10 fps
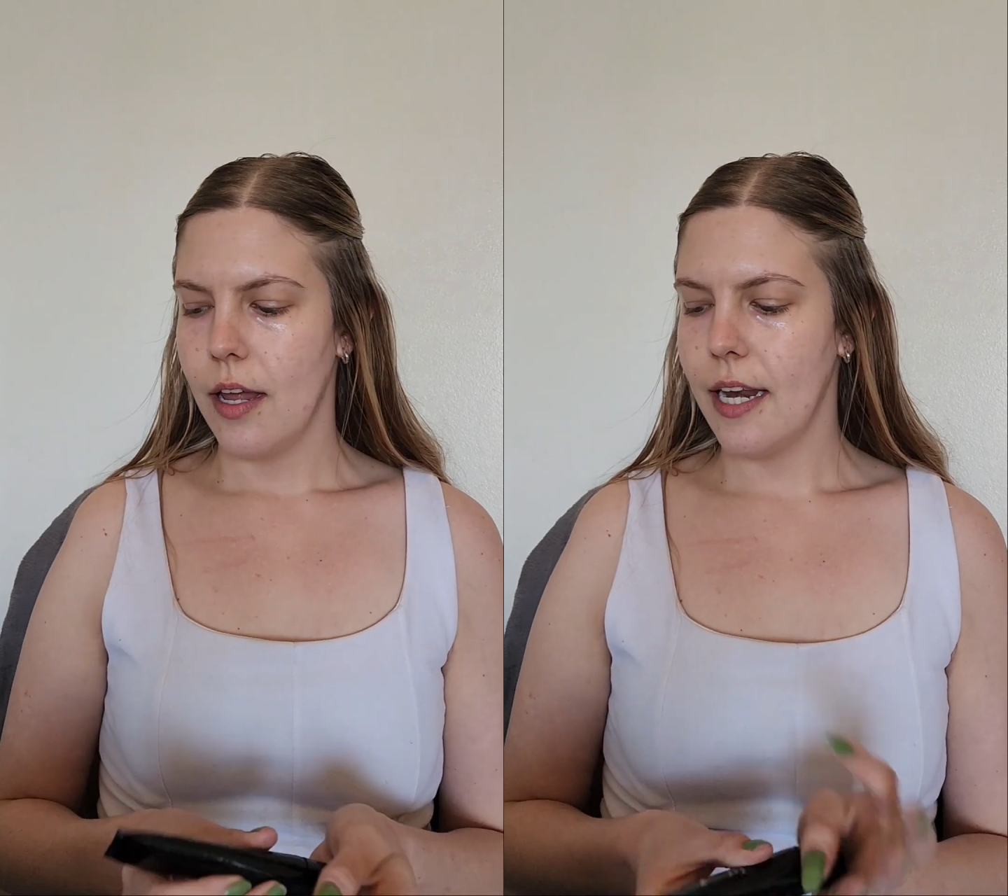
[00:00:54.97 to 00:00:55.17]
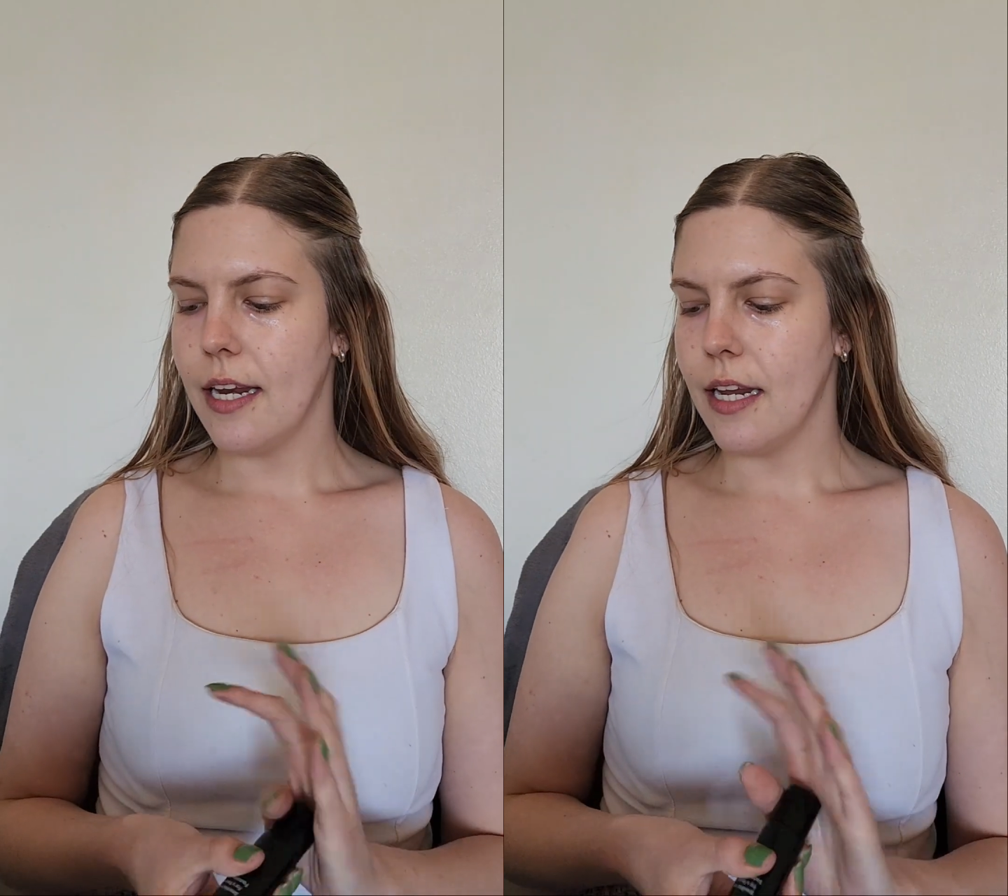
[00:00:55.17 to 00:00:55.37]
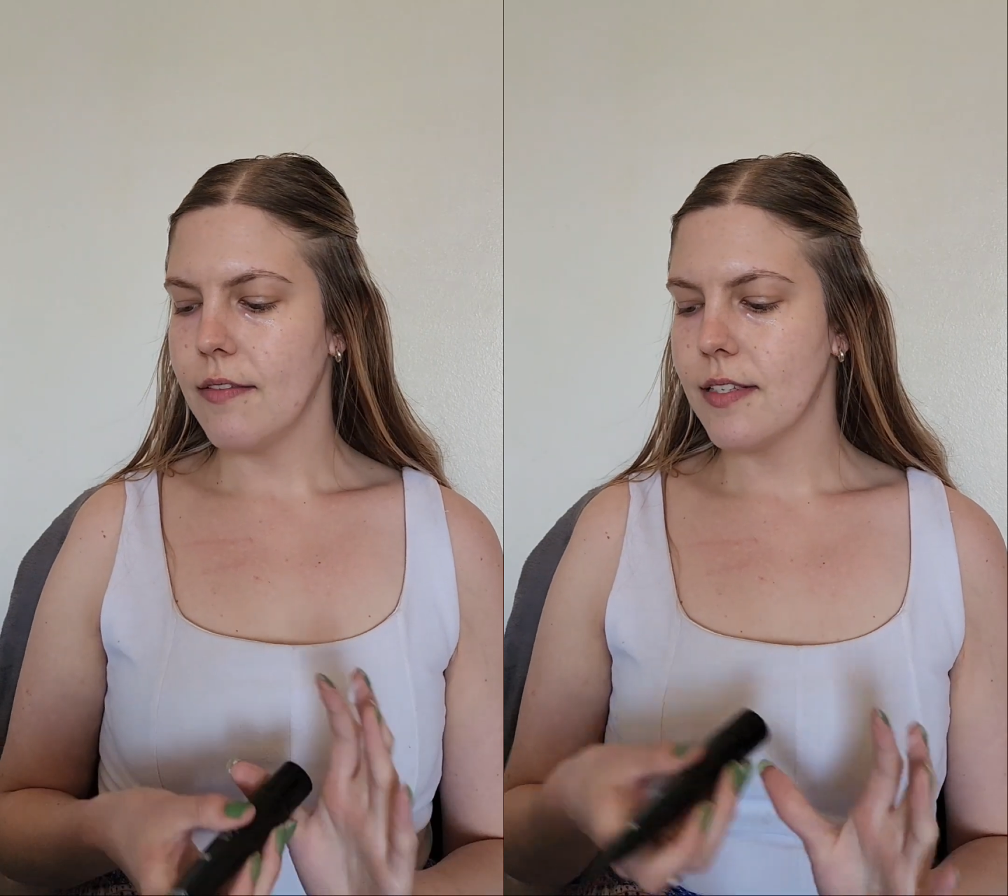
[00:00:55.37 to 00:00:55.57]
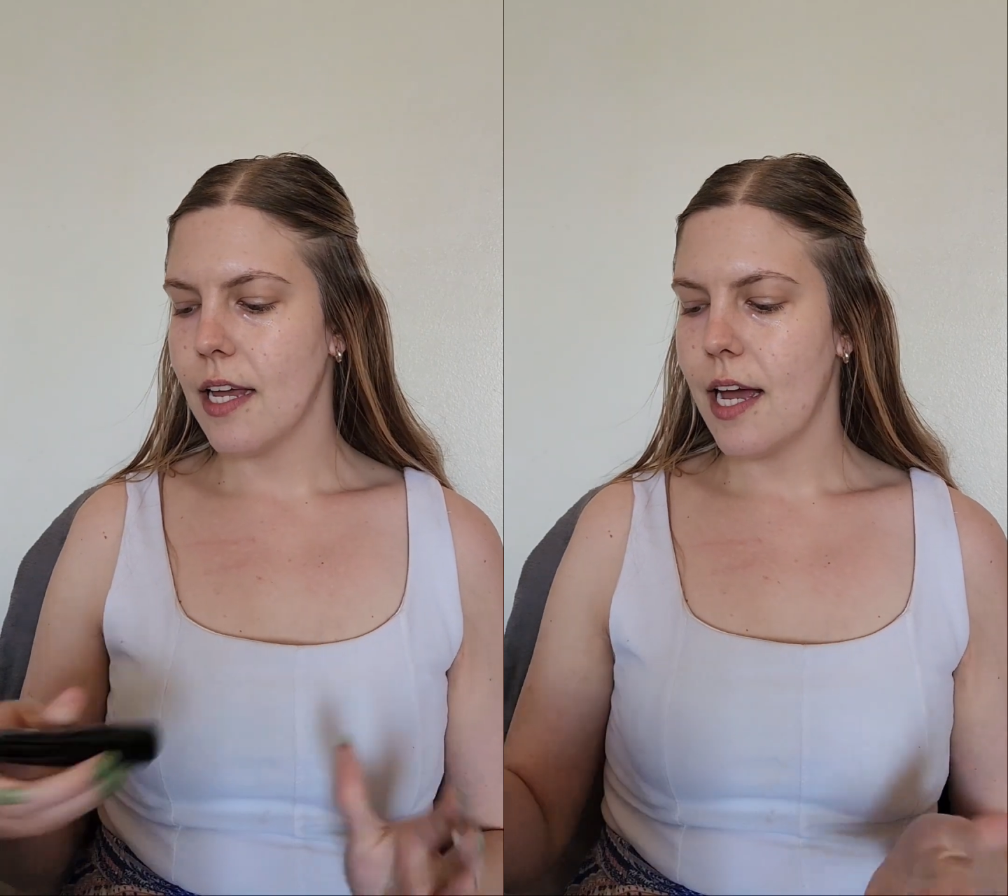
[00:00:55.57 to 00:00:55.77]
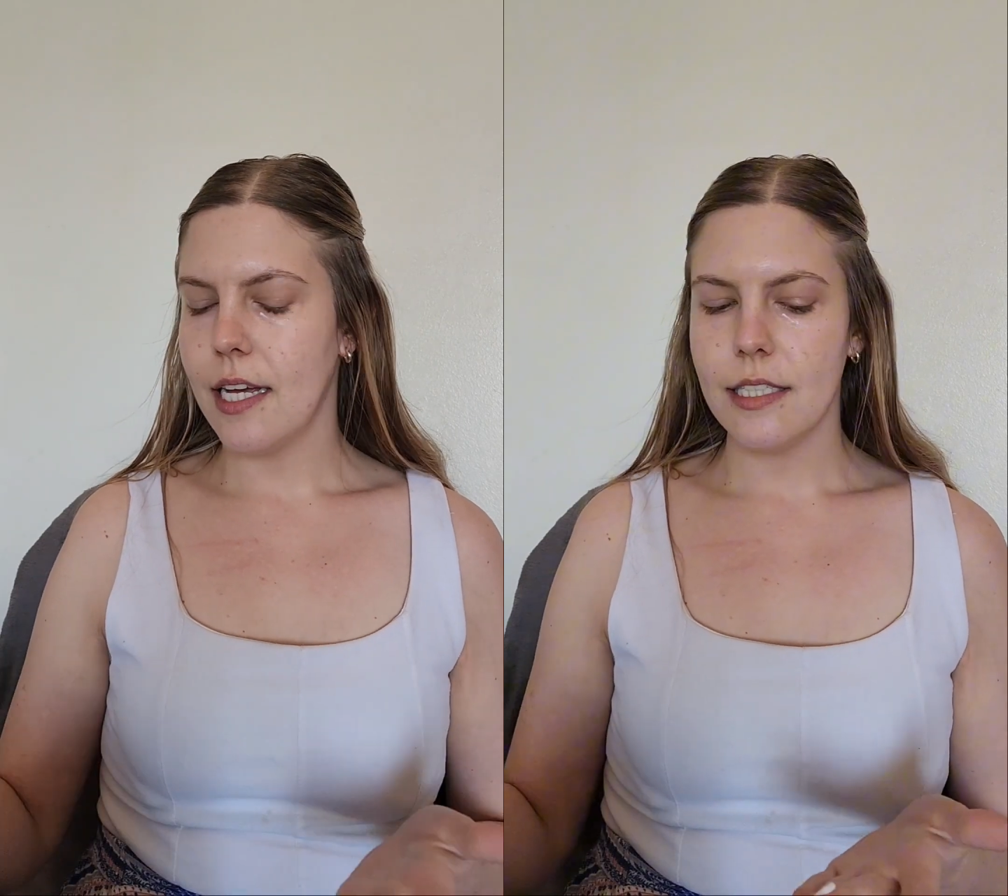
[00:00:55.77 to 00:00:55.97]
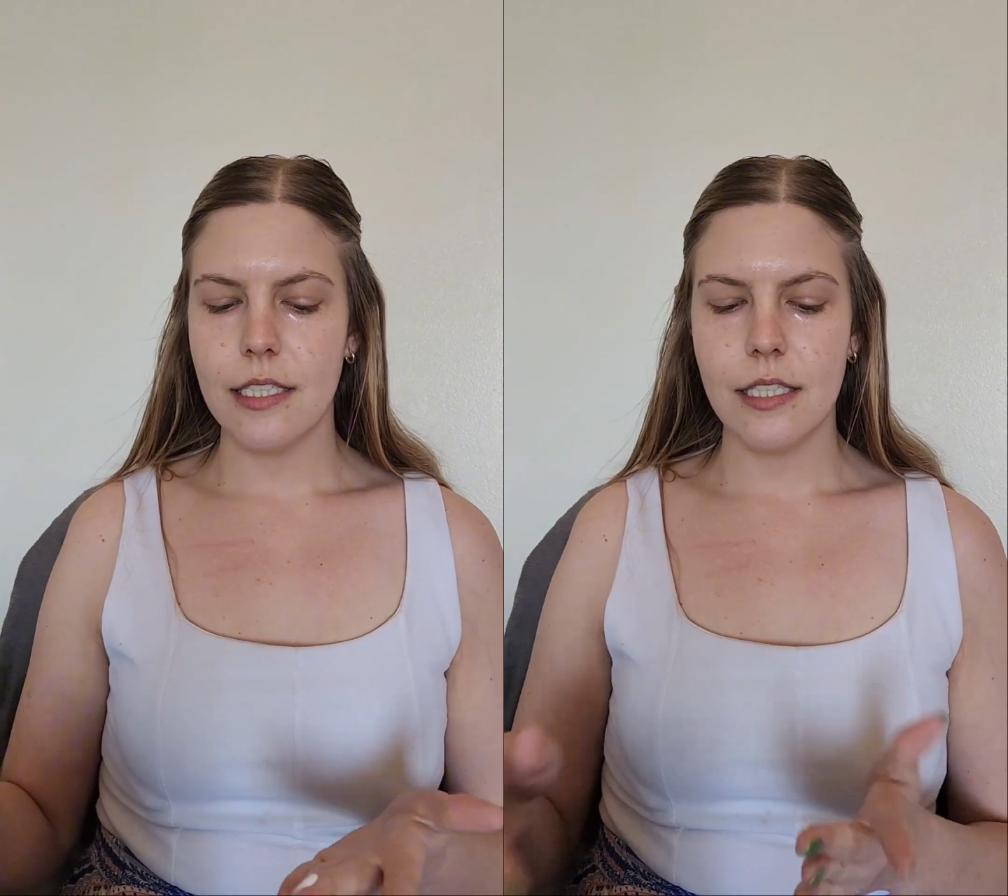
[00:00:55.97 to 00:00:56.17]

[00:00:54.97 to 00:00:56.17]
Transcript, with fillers: it gives us